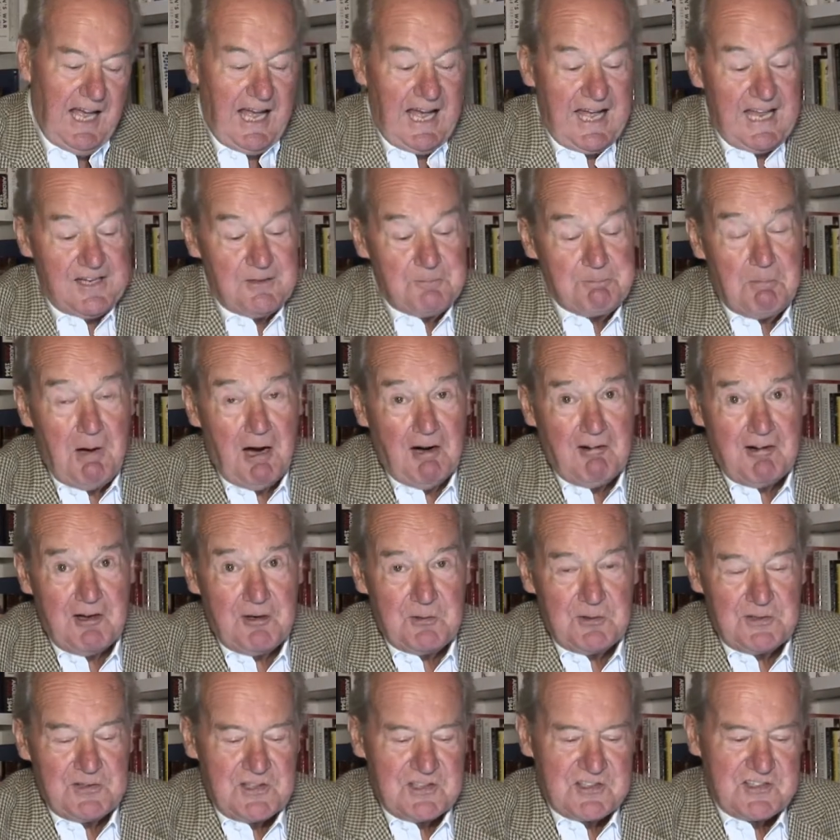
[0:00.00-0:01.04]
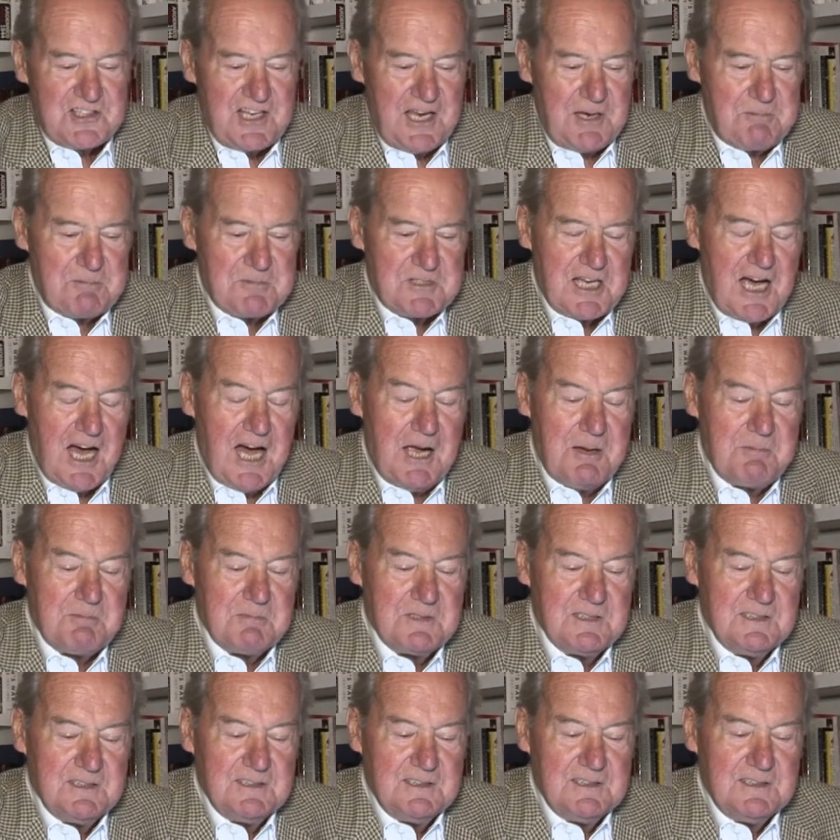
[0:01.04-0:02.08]
And Murrow, at the same
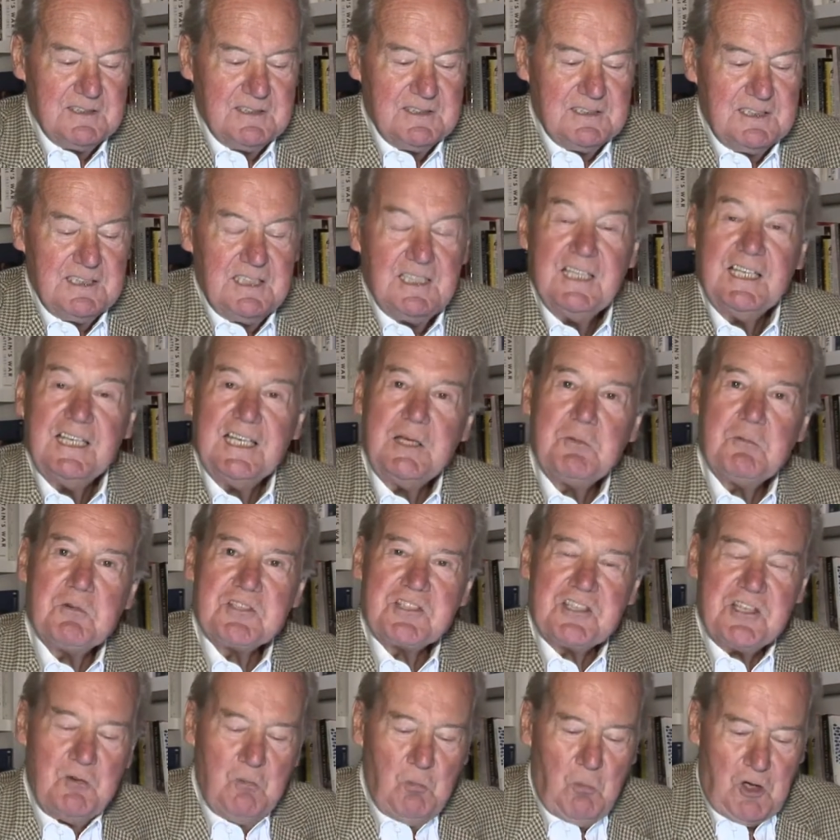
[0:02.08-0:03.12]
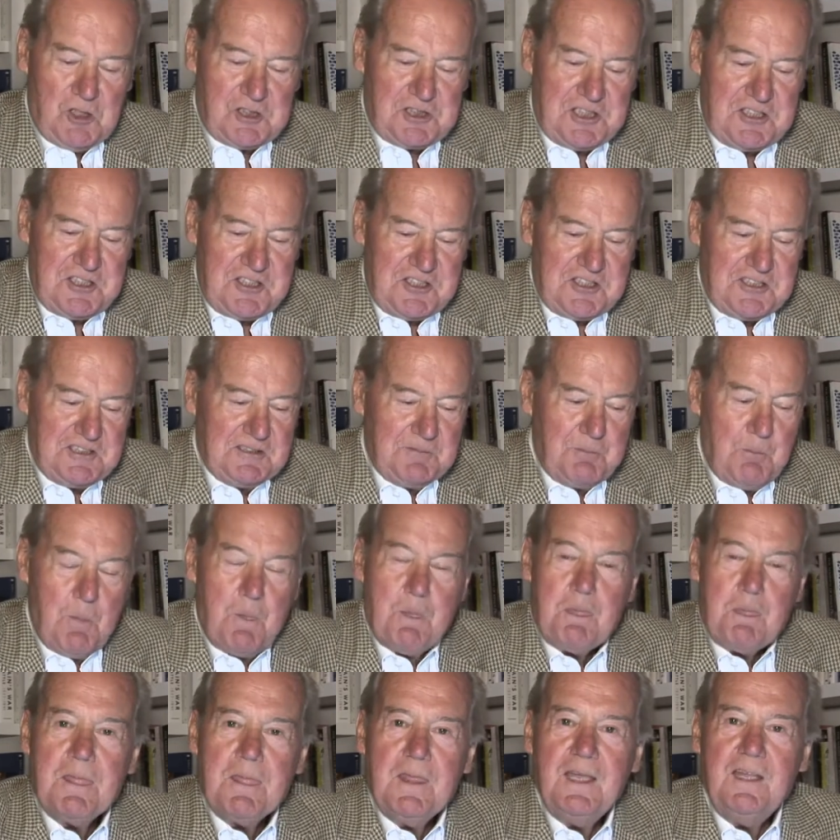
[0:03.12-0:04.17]
time, he was in Washington,
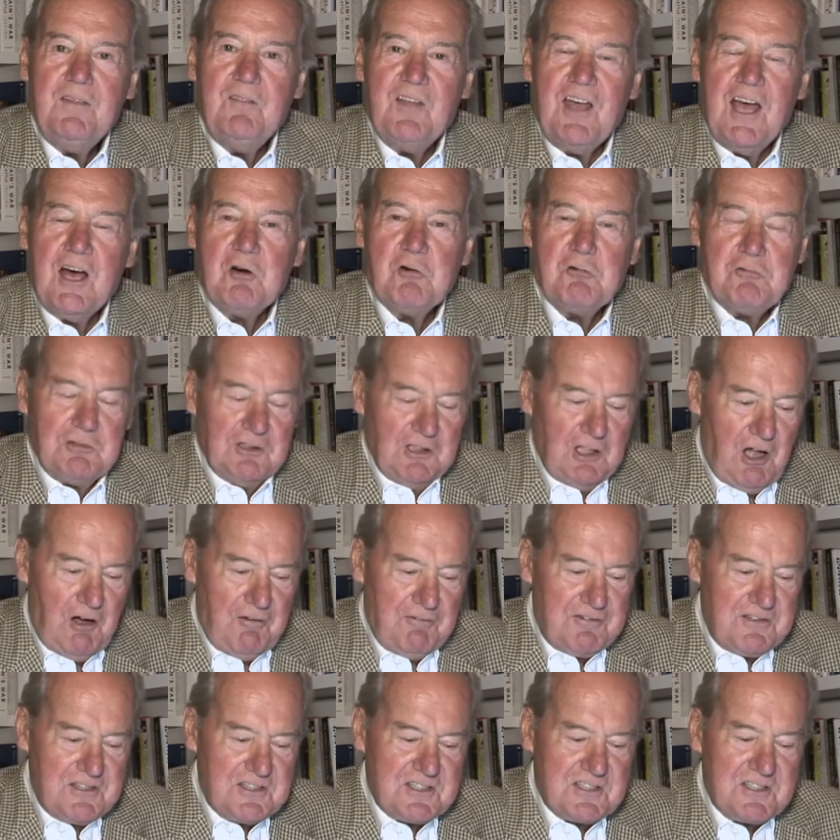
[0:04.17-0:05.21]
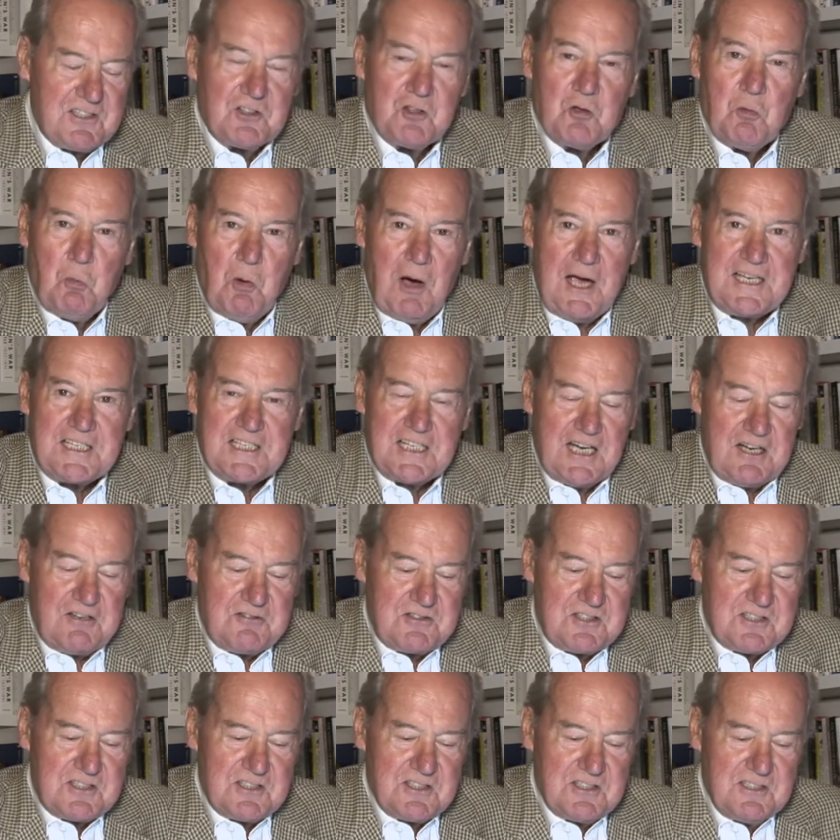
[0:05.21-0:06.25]
in the Oval Office at the White
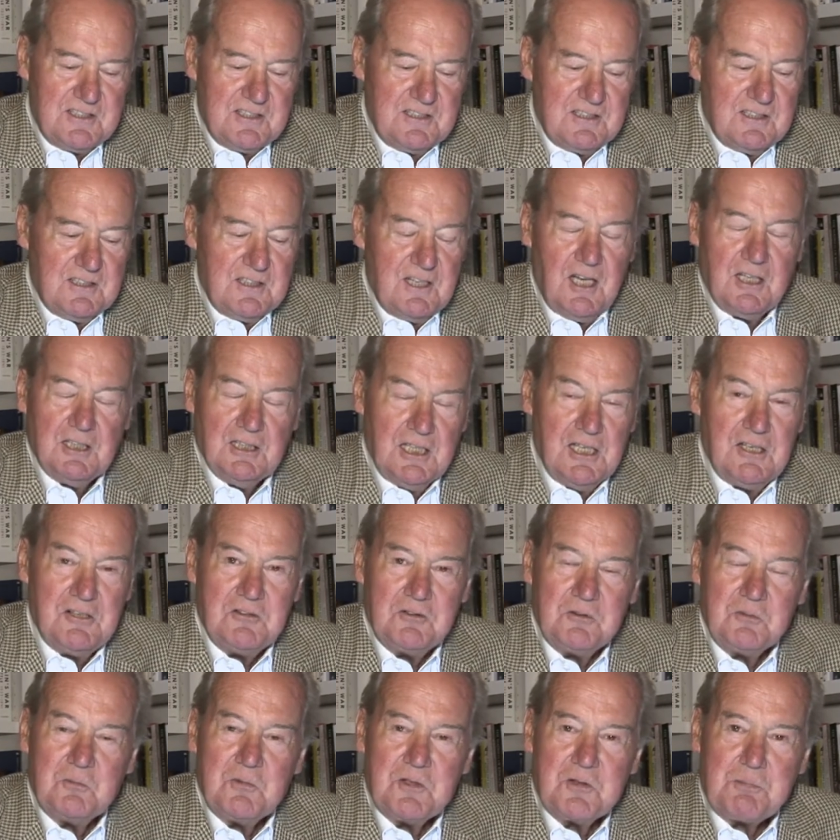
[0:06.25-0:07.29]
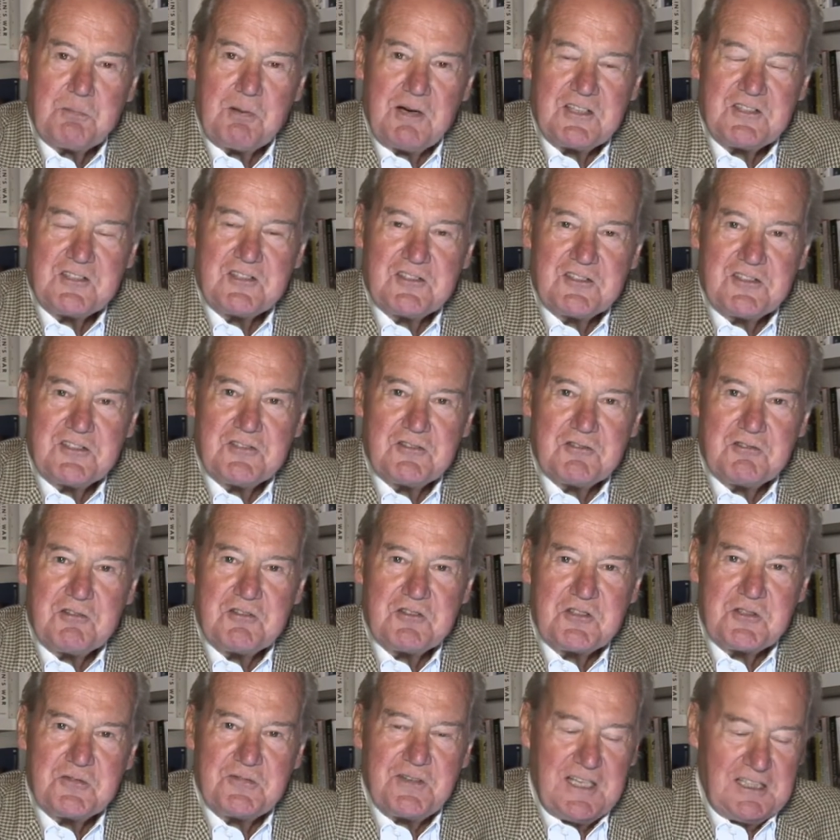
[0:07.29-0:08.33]
House, alone with President
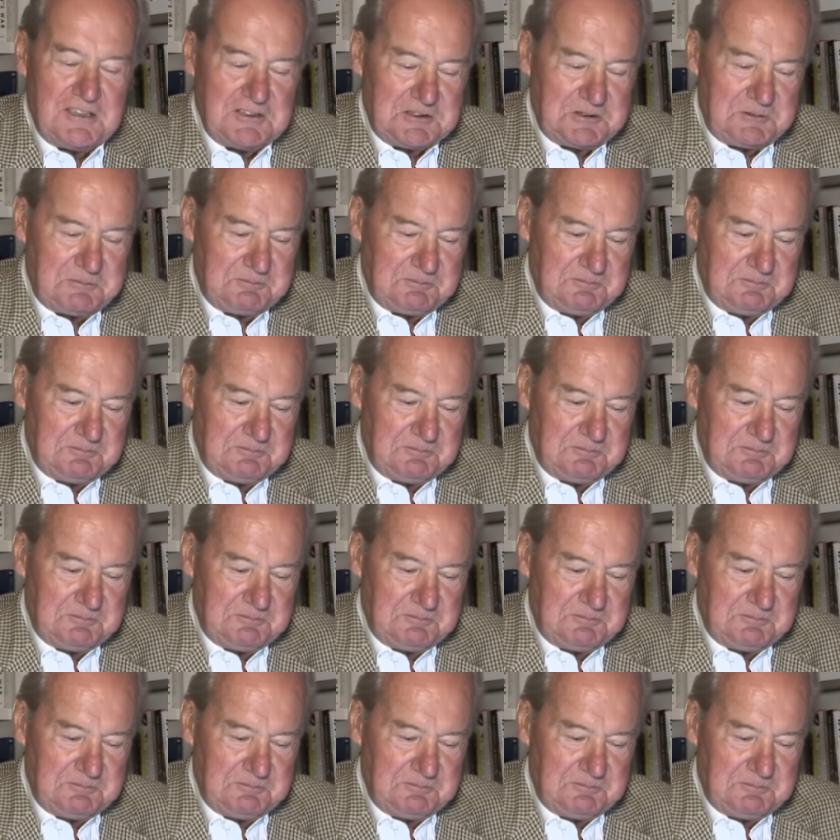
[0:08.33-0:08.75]
Roosevelt.